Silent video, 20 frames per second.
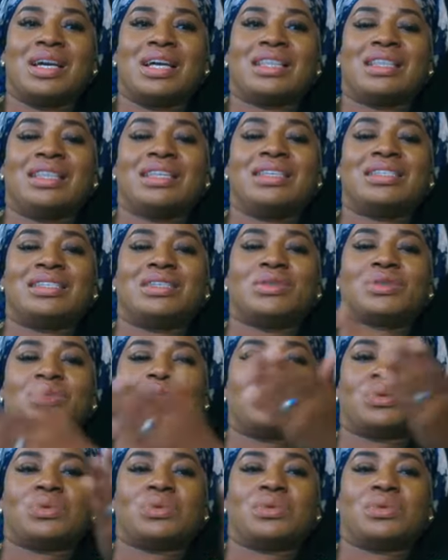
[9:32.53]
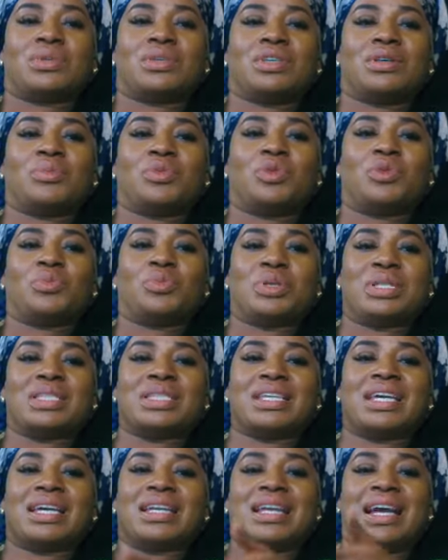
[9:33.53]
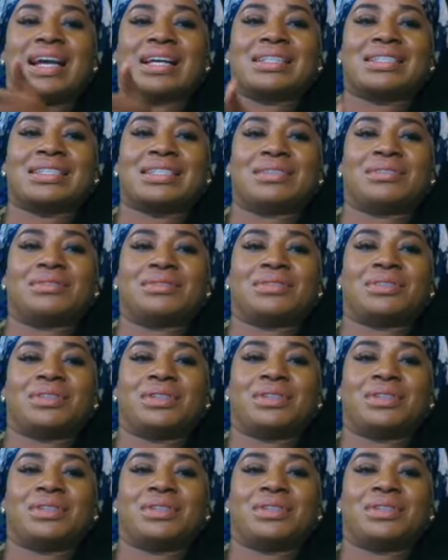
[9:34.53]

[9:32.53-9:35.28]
At least it will keep you busy and active.